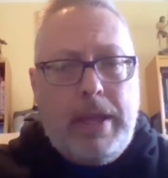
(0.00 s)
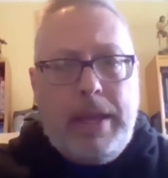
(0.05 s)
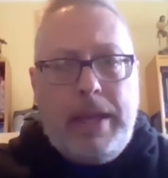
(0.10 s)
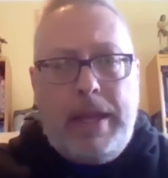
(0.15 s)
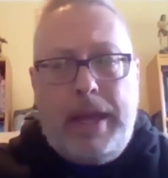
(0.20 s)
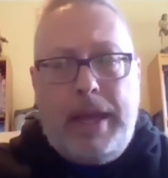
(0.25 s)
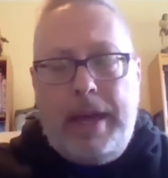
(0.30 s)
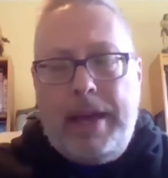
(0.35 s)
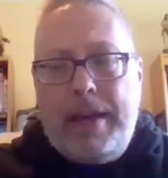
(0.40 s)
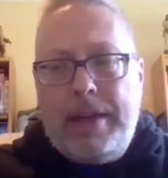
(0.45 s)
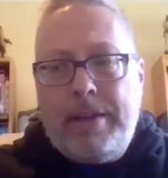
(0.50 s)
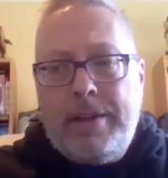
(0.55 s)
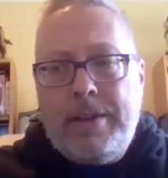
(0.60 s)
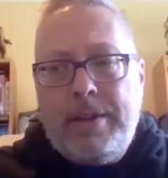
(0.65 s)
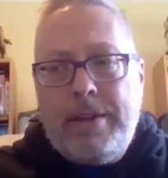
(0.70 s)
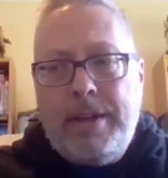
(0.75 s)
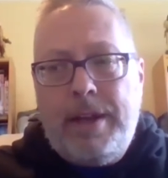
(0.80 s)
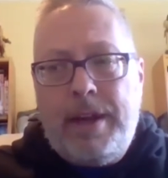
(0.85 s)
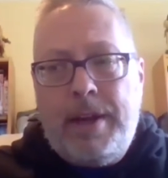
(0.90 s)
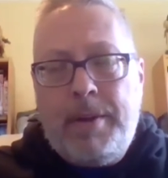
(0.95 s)

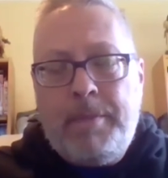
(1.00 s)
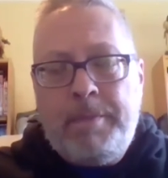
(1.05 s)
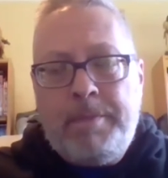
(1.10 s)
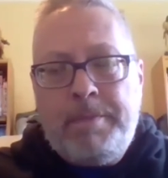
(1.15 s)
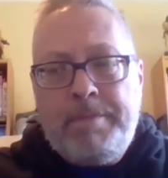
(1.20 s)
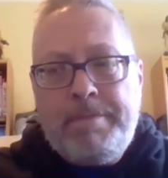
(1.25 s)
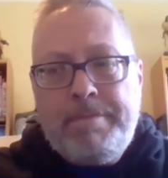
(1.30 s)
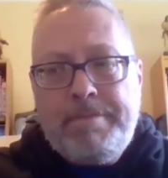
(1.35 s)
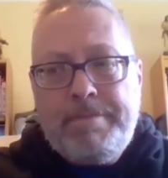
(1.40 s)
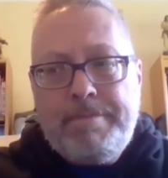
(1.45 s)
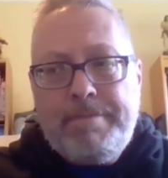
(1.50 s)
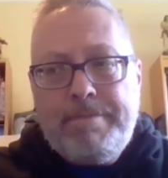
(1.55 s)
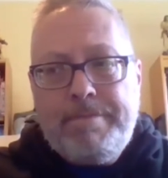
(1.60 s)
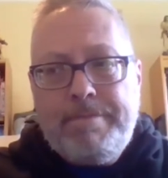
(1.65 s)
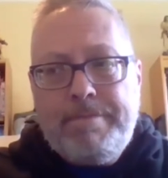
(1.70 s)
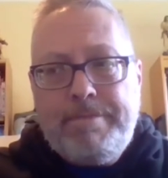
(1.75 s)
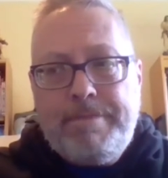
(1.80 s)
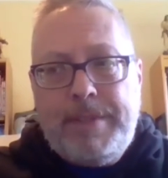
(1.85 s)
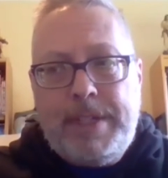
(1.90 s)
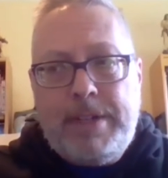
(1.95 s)
And
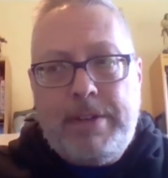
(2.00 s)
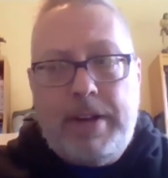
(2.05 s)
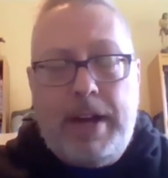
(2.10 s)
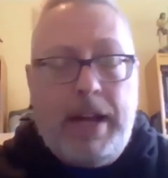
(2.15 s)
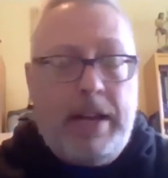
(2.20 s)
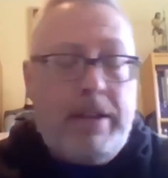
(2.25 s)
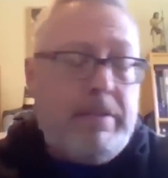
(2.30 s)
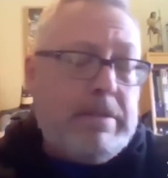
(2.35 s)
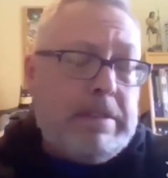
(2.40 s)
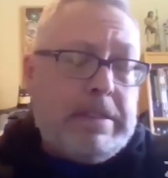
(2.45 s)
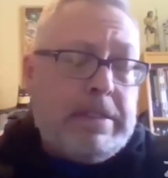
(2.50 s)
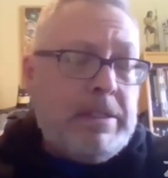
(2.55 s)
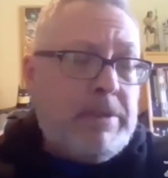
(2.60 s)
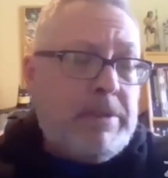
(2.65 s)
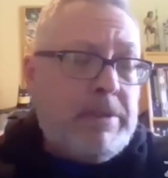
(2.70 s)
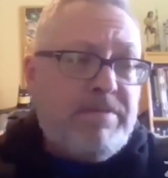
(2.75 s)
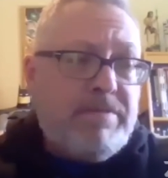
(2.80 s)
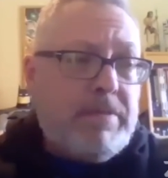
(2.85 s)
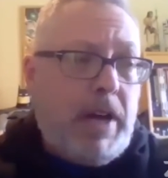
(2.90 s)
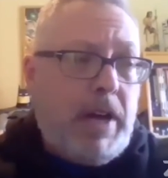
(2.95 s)
I
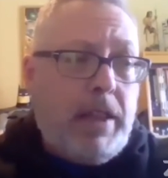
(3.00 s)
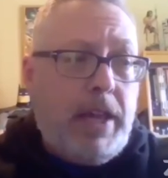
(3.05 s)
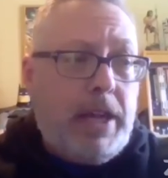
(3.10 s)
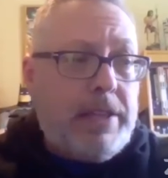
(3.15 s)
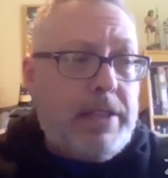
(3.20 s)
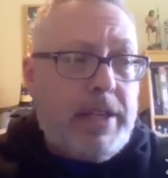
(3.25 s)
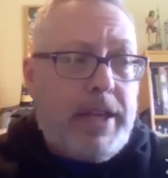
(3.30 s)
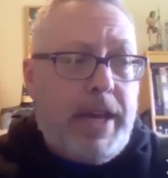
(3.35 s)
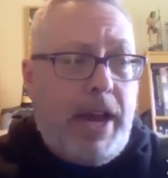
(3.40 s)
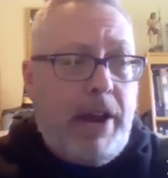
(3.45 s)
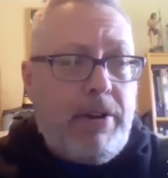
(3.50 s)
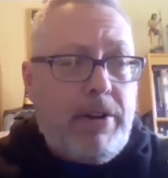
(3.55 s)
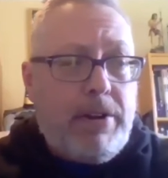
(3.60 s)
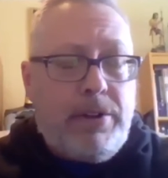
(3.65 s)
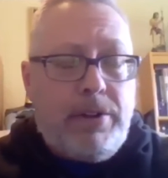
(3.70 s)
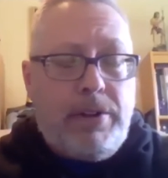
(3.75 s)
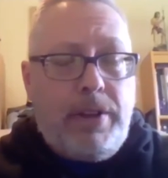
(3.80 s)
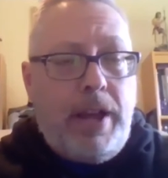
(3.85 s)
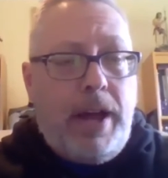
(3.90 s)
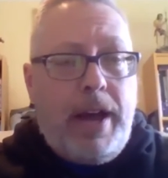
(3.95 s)
liked the
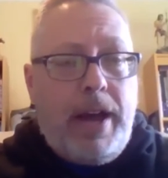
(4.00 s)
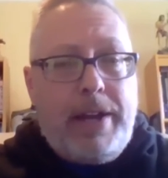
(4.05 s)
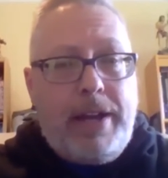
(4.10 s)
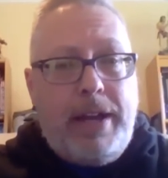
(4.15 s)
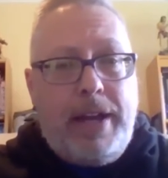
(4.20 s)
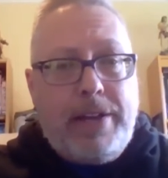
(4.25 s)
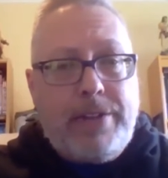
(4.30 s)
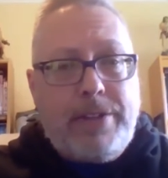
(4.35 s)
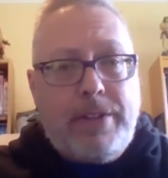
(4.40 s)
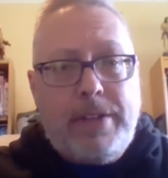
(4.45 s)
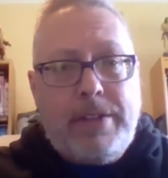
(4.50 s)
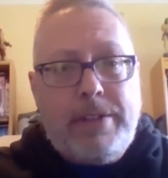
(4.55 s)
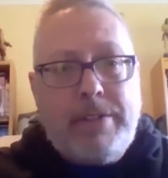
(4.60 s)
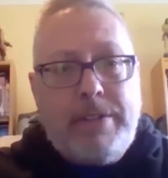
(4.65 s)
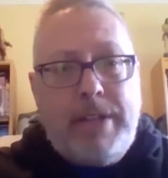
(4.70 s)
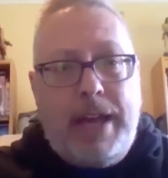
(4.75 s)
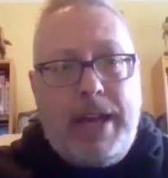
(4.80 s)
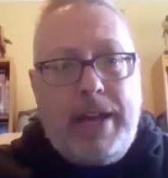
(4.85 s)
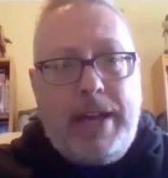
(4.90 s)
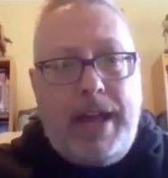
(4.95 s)
character a lot as
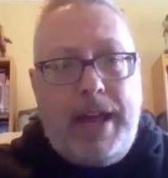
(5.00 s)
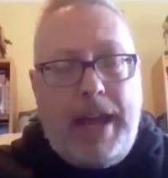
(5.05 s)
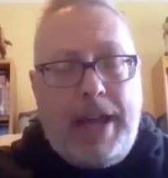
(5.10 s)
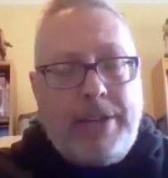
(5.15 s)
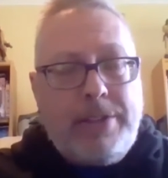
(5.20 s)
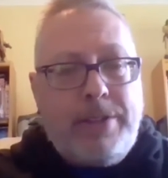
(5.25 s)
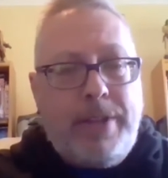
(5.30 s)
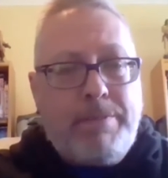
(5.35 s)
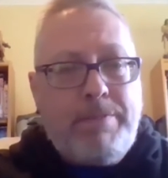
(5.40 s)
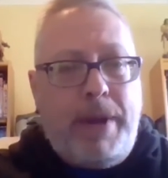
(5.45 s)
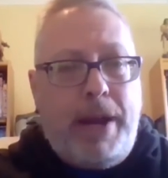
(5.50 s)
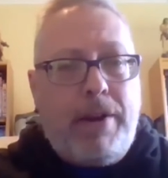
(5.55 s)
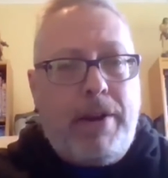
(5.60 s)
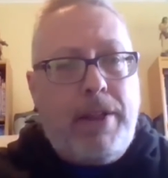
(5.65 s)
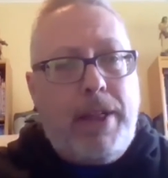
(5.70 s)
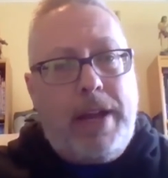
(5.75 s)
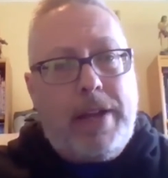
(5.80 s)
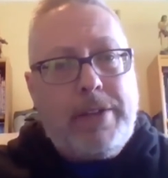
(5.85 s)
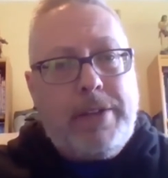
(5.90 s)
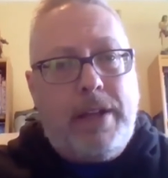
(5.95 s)

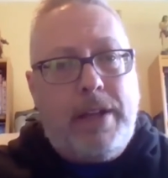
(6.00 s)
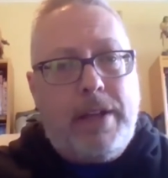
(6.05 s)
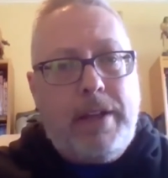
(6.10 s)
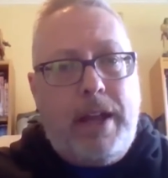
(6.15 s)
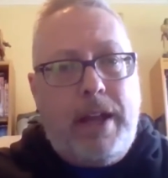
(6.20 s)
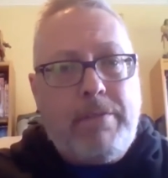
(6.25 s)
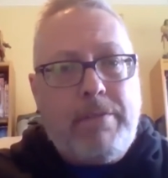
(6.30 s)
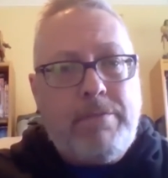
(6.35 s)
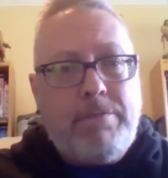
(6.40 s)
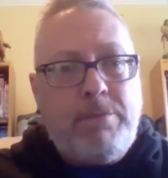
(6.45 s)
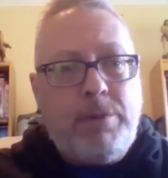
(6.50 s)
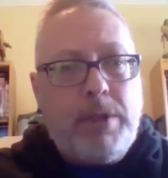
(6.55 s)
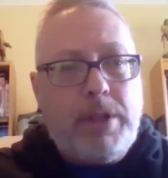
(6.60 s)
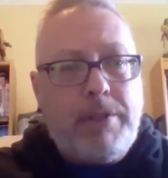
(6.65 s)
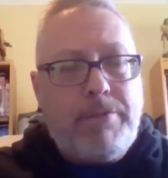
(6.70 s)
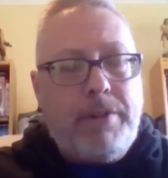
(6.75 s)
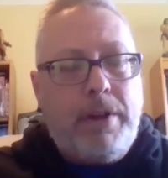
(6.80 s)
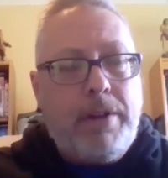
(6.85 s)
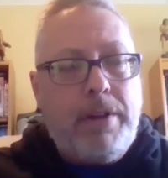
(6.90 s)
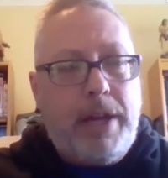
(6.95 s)
Parallax. I
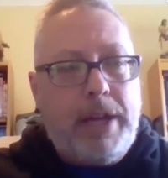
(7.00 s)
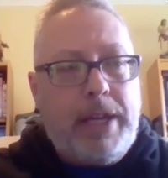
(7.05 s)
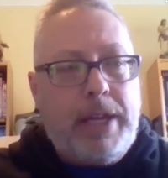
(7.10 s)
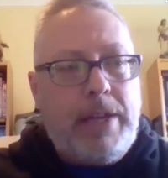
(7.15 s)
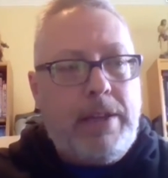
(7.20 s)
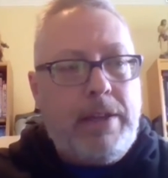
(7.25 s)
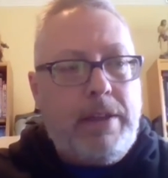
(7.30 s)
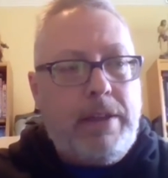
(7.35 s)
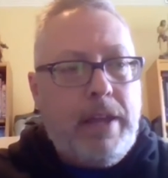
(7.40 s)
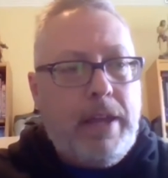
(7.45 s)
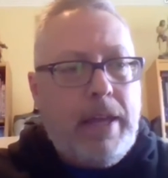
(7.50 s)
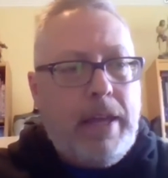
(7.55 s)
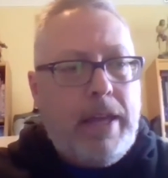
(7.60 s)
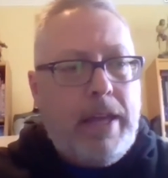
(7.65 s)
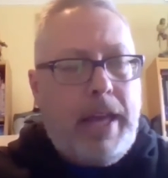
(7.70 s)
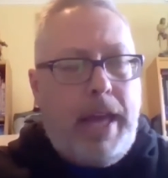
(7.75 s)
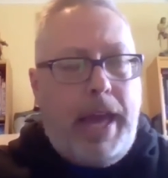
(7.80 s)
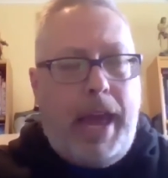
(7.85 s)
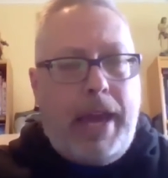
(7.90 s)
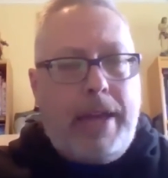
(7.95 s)
really felt like he
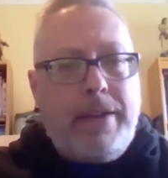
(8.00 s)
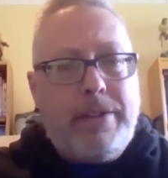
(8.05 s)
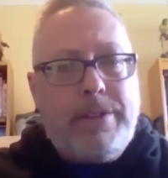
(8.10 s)
added